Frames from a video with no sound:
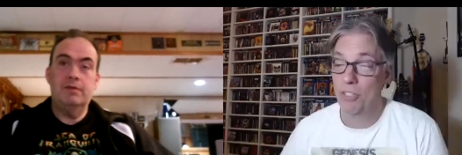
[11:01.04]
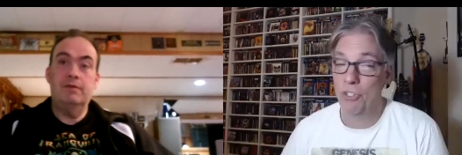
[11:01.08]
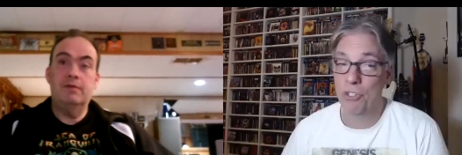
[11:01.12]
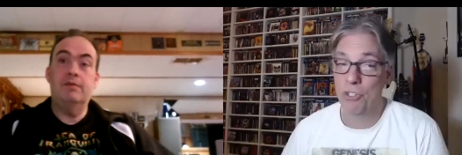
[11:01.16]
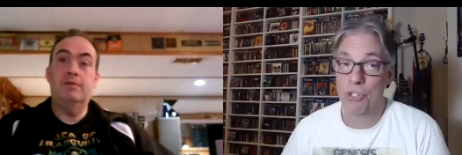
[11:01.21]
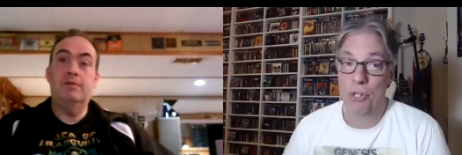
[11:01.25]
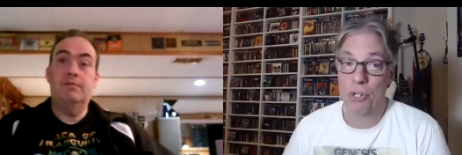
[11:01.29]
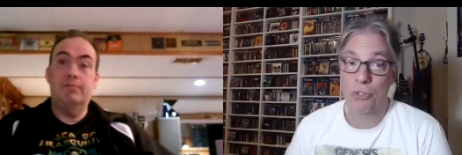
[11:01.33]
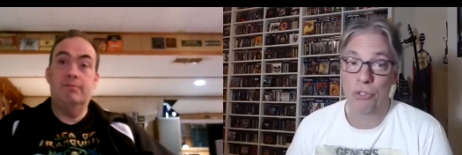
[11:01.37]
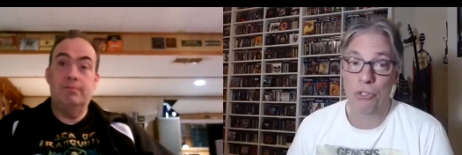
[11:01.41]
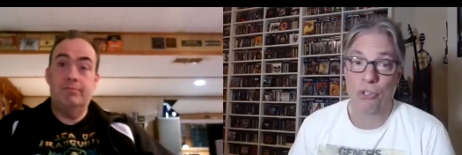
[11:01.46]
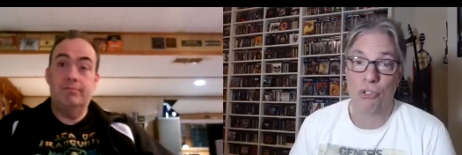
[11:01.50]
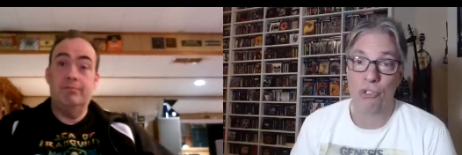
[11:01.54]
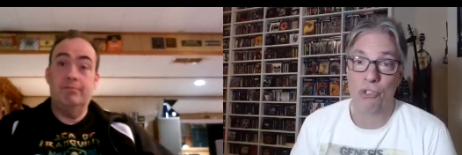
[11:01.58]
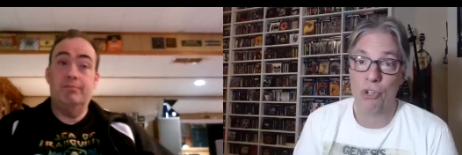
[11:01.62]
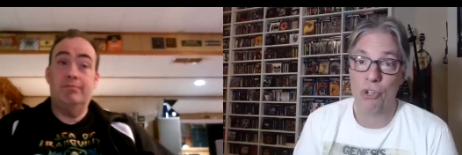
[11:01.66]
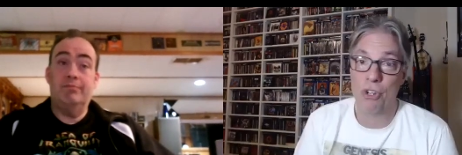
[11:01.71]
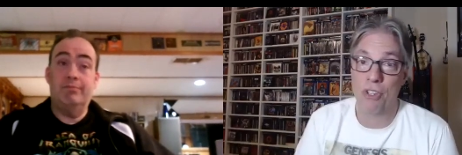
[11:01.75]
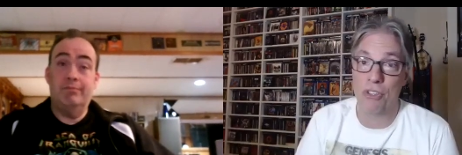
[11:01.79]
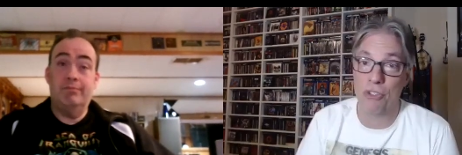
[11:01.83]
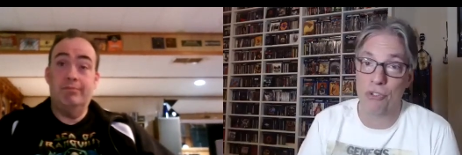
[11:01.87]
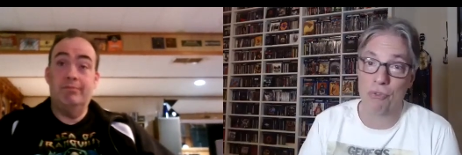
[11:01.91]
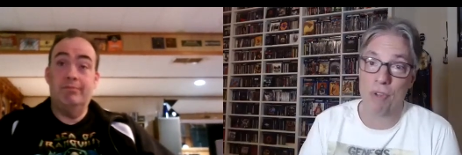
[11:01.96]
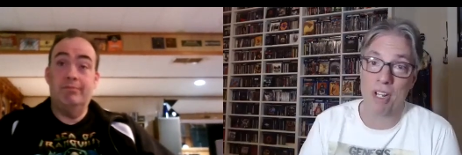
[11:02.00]
Speaker 1: just goes to
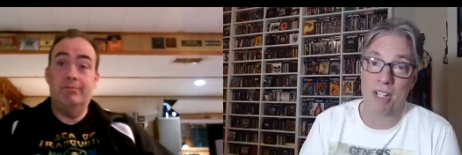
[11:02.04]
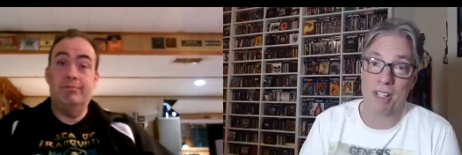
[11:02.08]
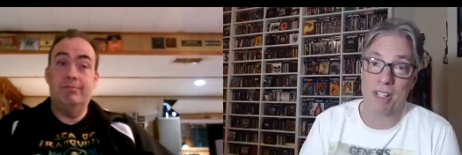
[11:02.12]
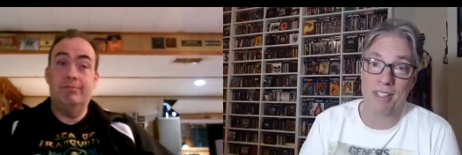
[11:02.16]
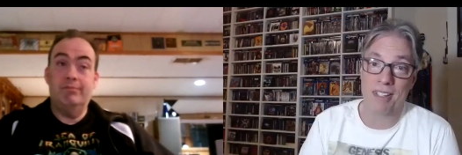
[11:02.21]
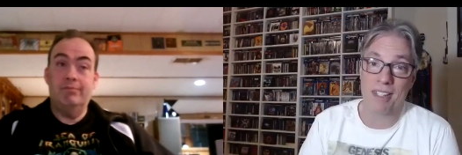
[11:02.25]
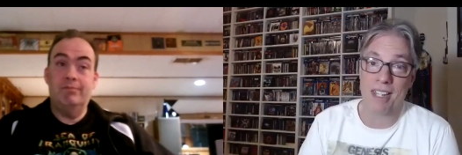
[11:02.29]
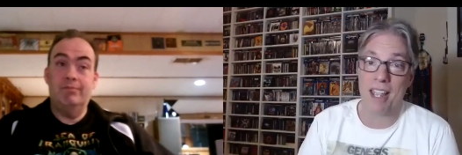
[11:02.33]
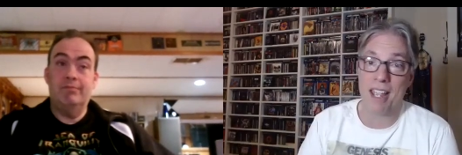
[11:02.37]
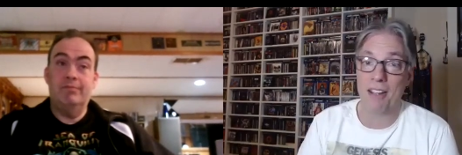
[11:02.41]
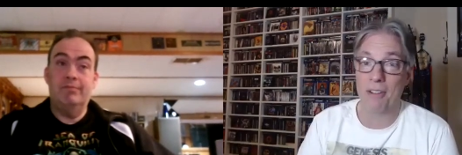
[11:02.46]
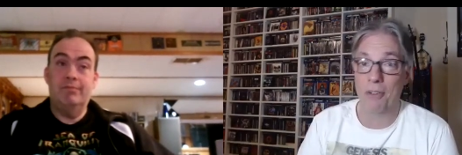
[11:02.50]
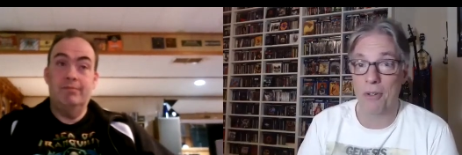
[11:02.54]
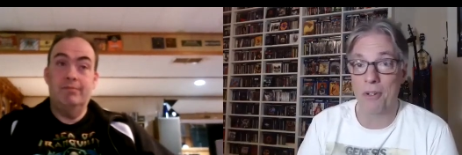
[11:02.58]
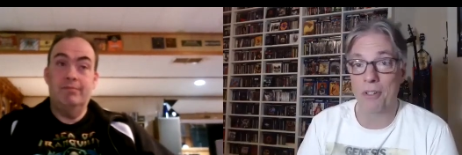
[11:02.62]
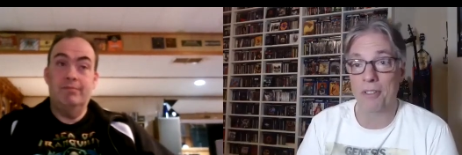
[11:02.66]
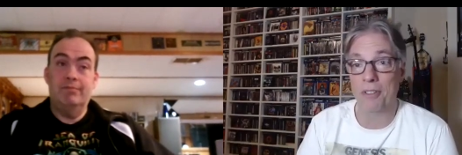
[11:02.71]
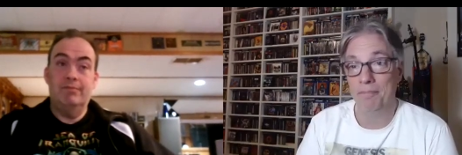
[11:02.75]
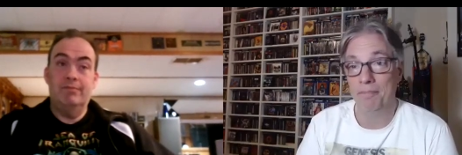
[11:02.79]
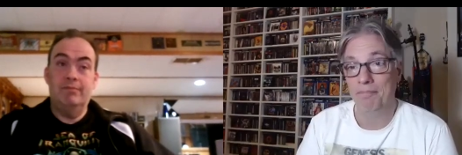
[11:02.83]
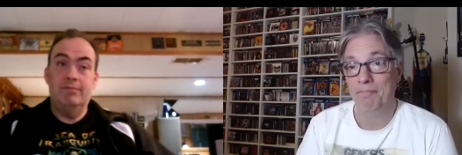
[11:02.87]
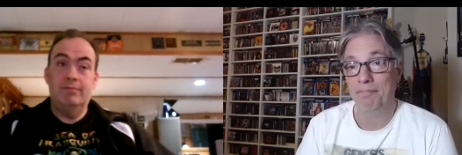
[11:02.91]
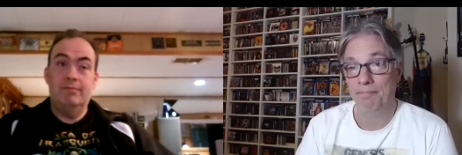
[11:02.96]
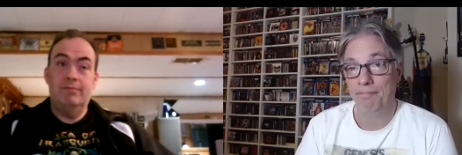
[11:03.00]
show you the strength of this
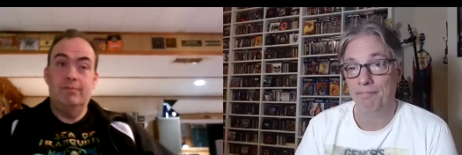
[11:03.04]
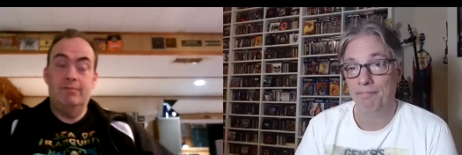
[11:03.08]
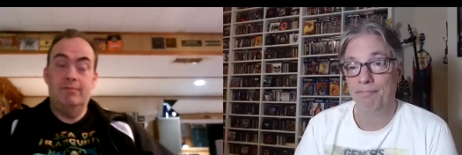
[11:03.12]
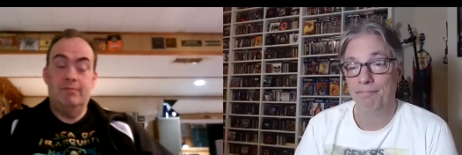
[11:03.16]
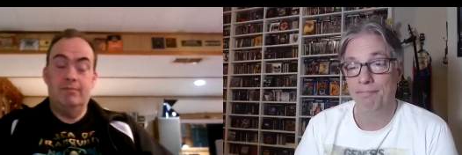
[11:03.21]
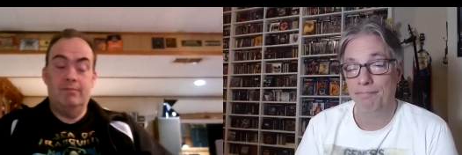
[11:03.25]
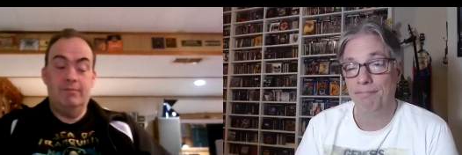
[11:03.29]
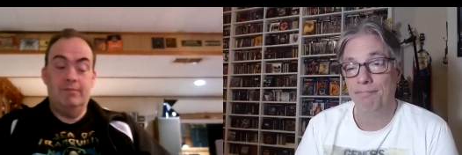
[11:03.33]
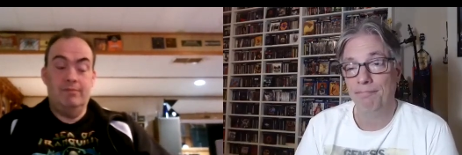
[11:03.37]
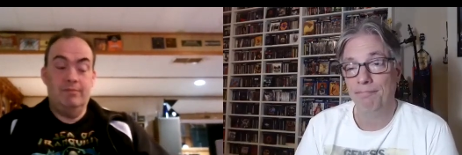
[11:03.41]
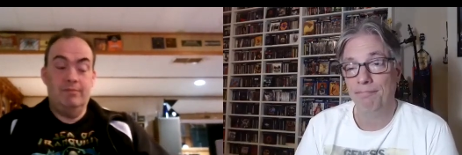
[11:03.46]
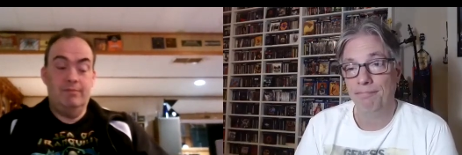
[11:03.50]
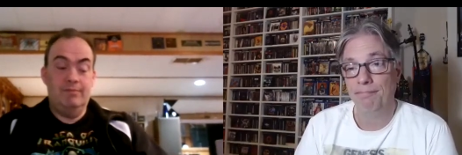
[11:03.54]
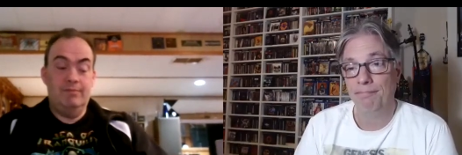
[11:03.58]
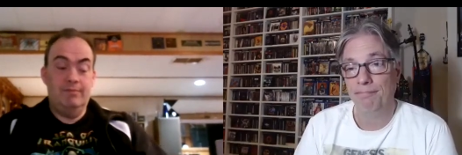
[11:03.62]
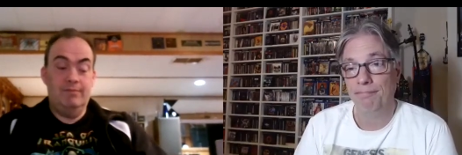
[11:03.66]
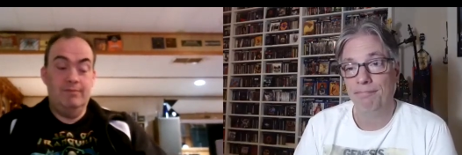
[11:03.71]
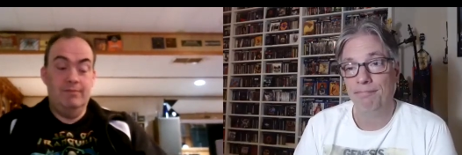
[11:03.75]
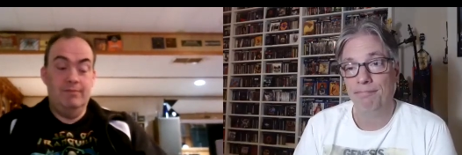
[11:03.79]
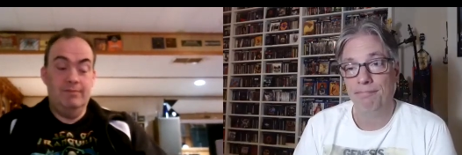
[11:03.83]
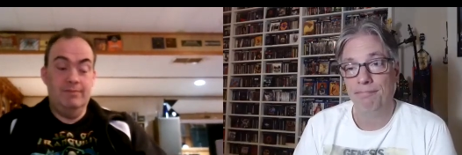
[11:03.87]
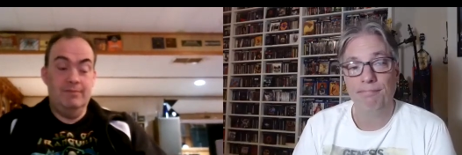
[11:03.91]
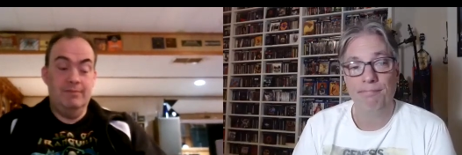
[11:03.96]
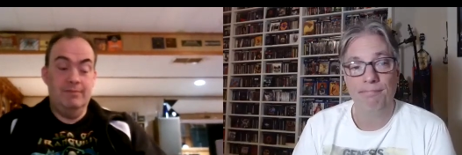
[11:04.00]
catalog.
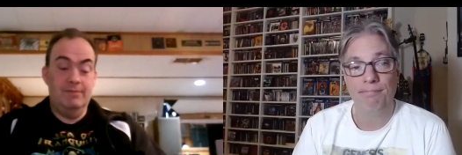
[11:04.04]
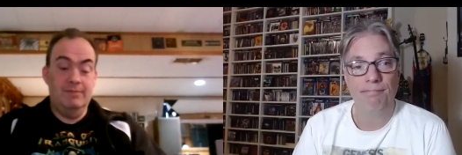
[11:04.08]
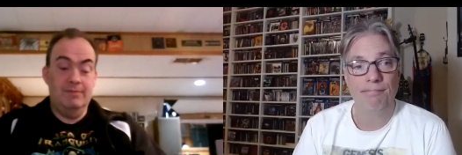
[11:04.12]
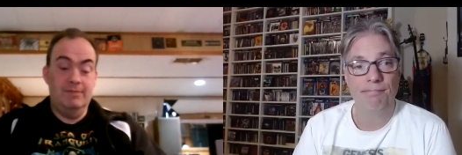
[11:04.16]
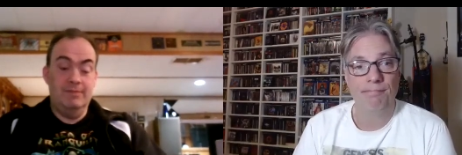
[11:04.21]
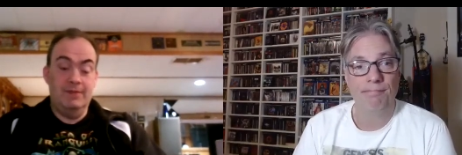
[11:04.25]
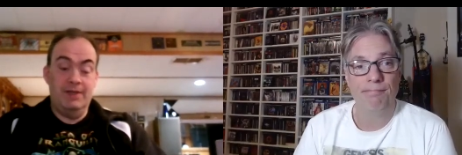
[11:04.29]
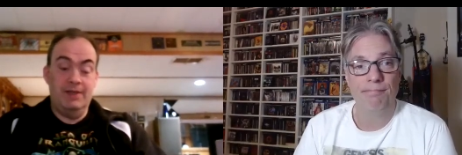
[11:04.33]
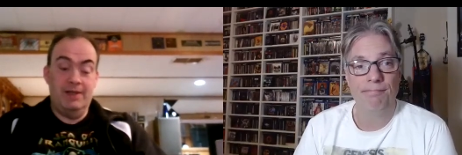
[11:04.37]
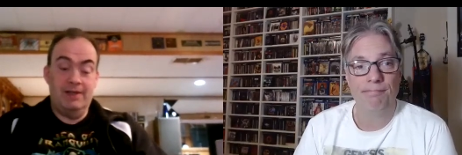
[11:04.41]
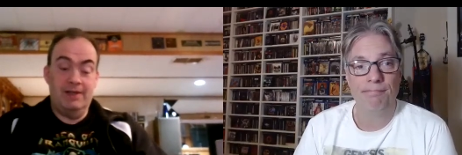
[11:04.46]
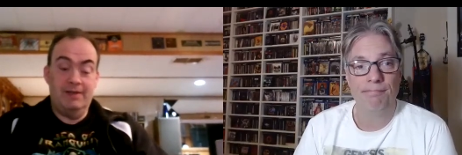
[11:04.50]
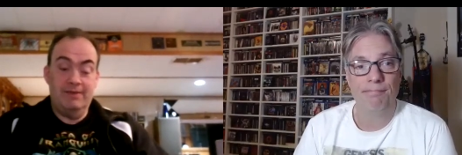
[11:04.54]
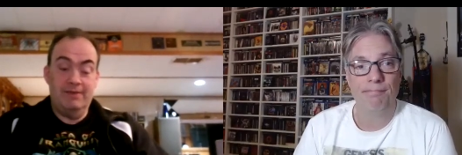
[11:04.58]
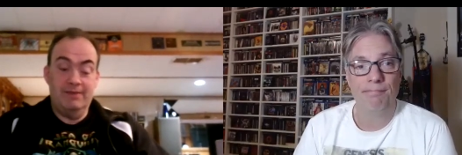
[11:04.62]
Oh, yeah.